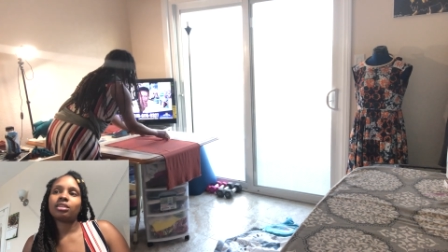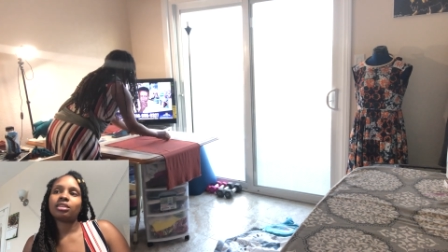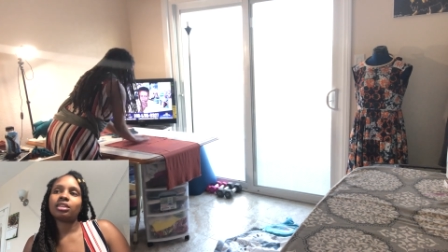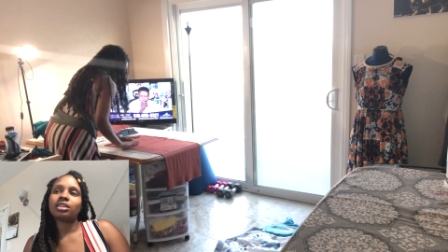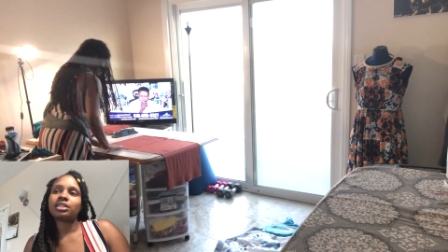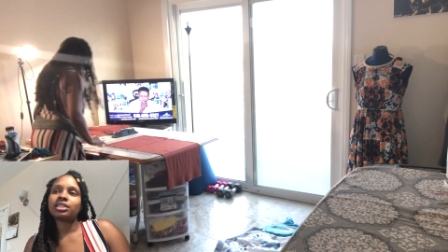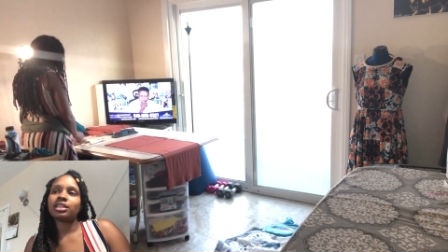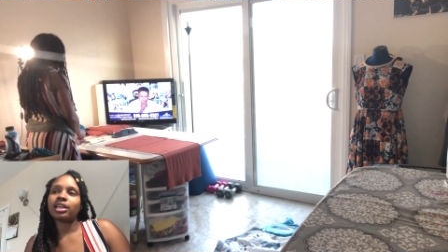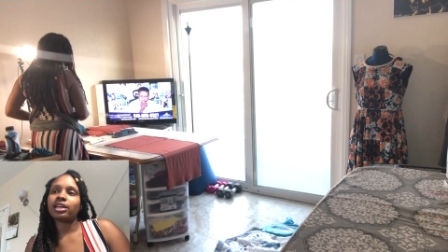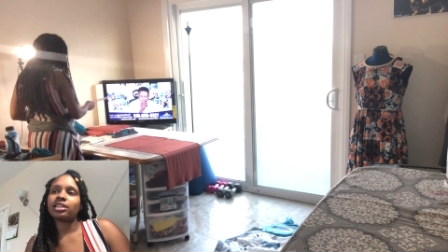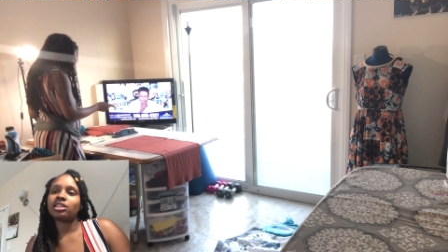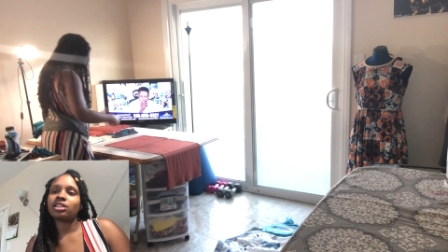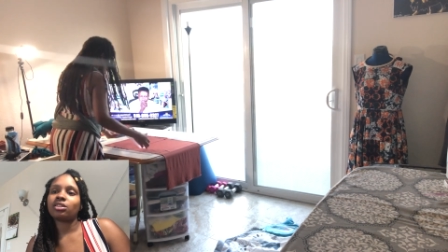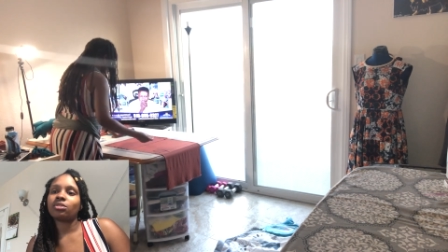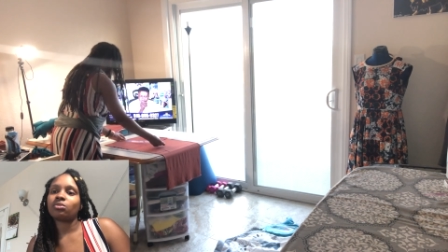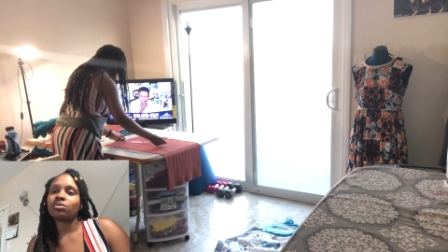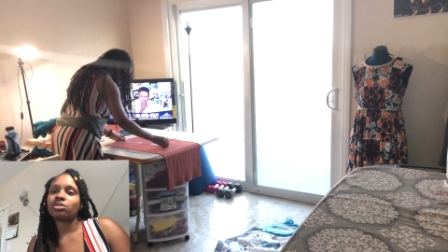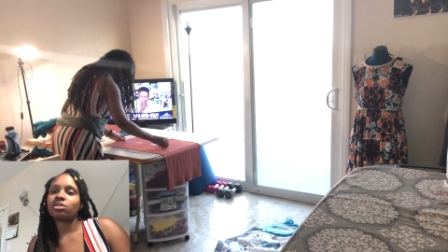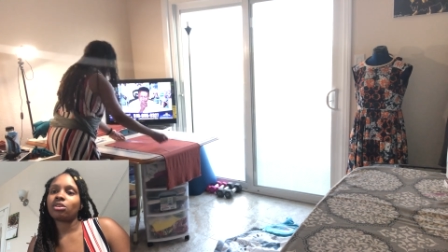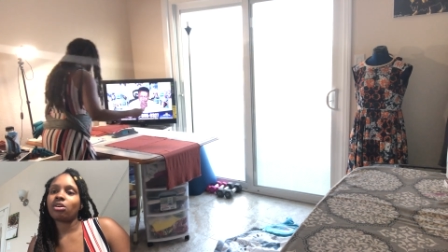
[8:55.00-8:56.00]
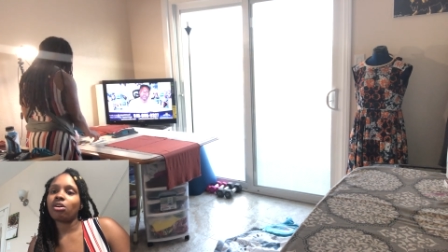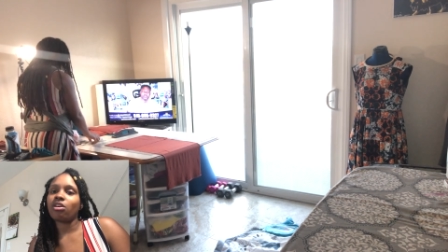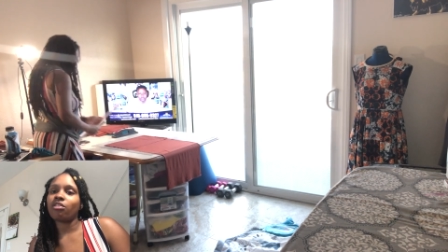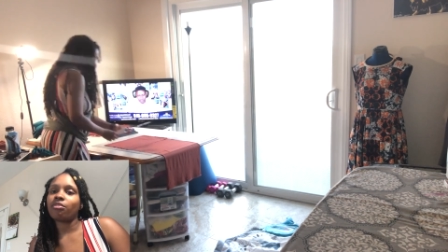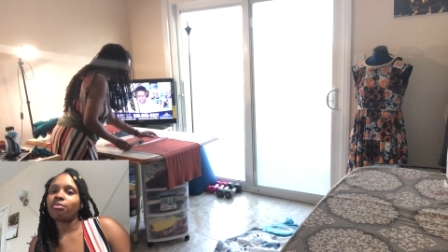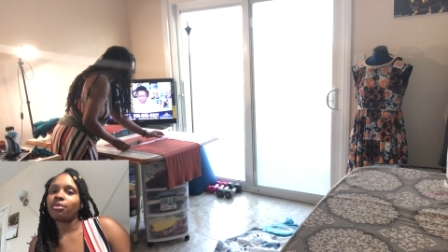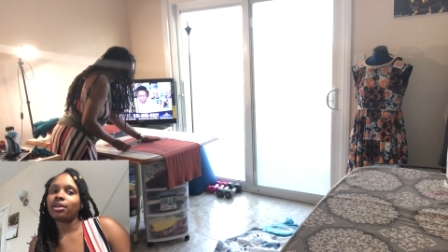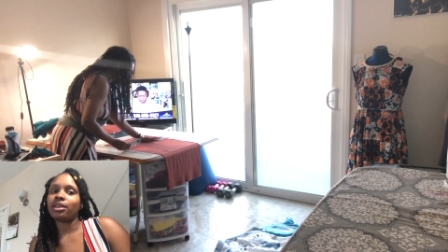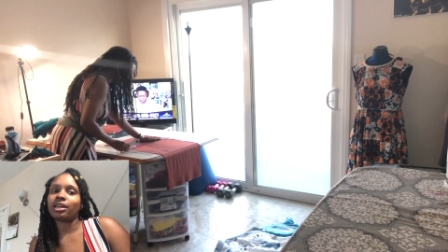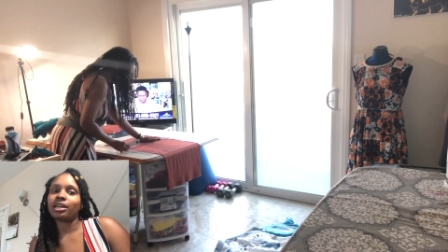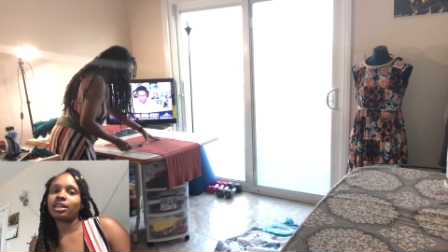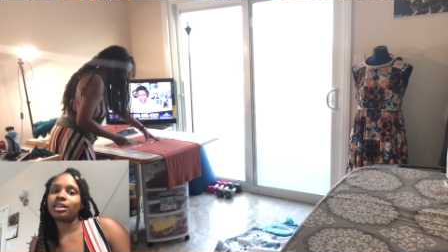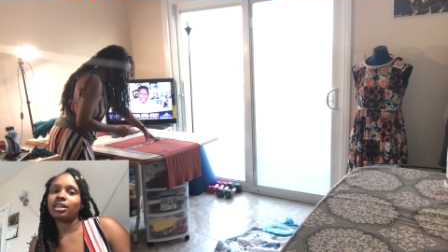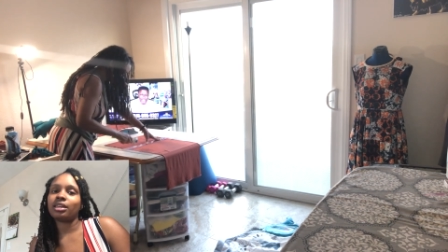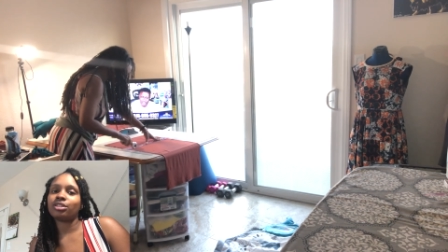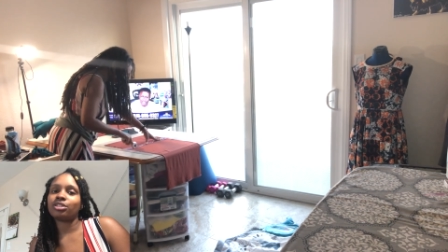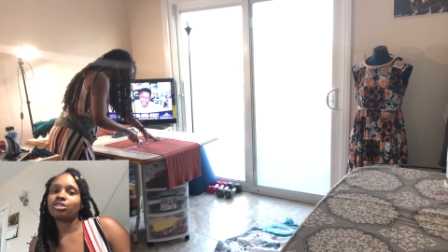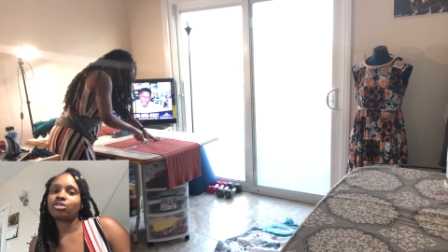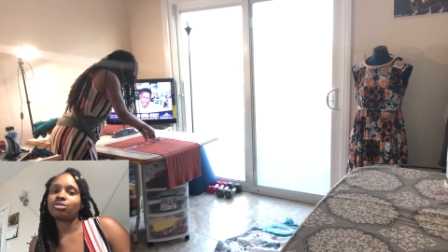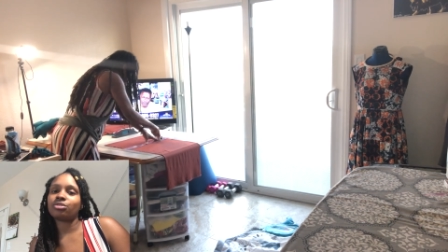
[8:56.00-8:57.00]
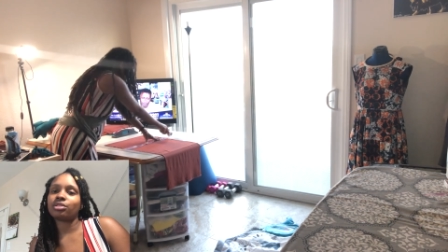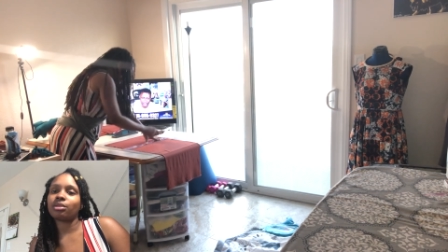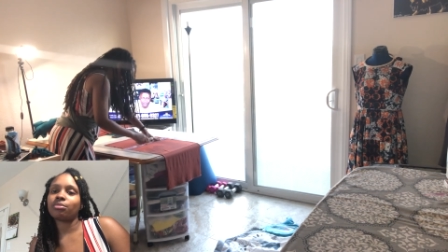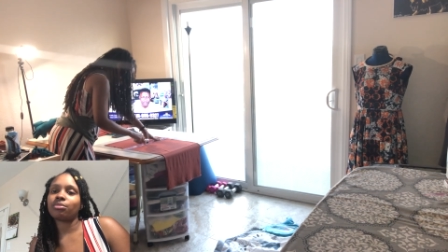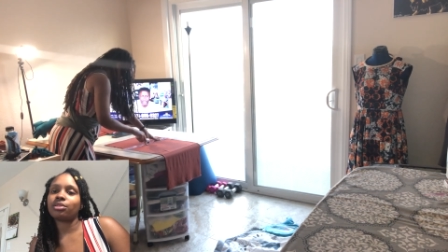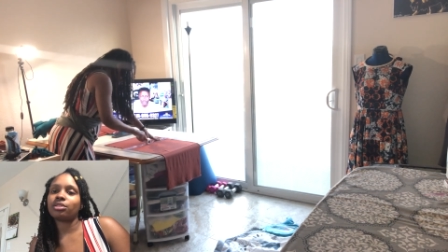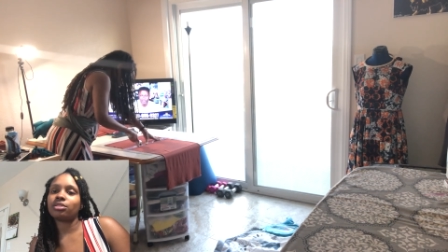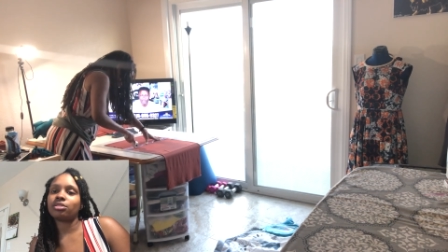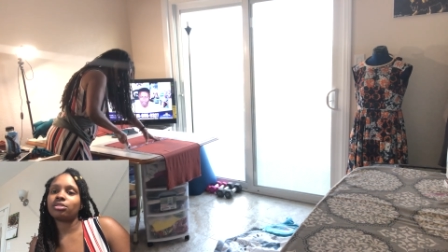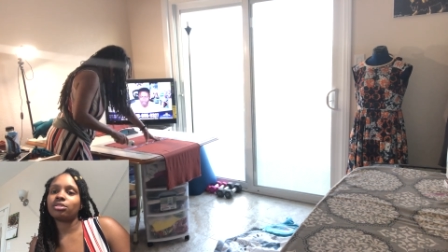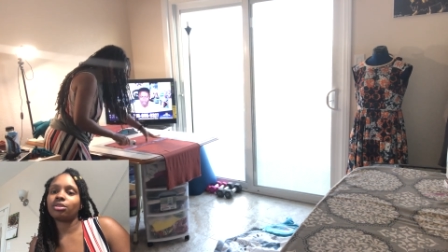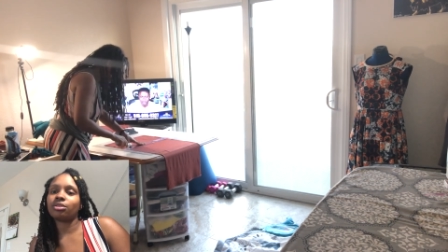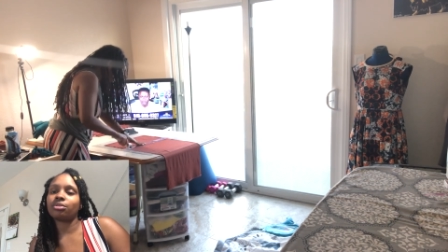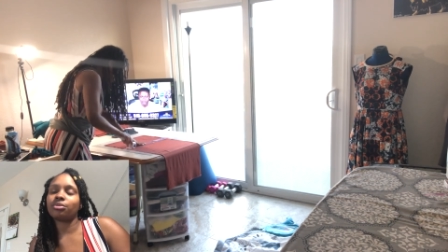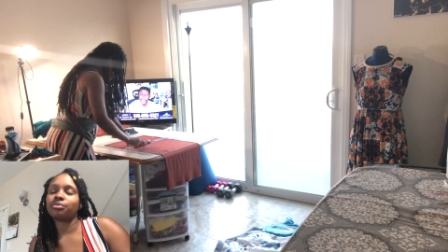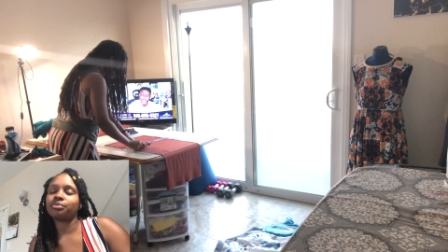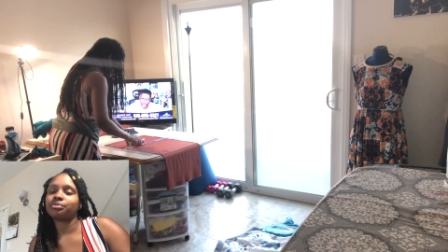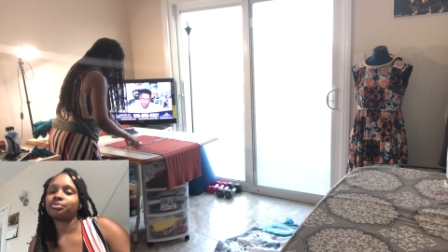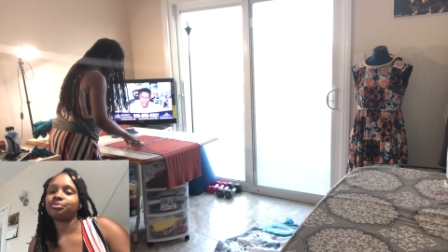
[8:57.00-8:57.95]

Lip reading: sizing was off by like an inch or something, so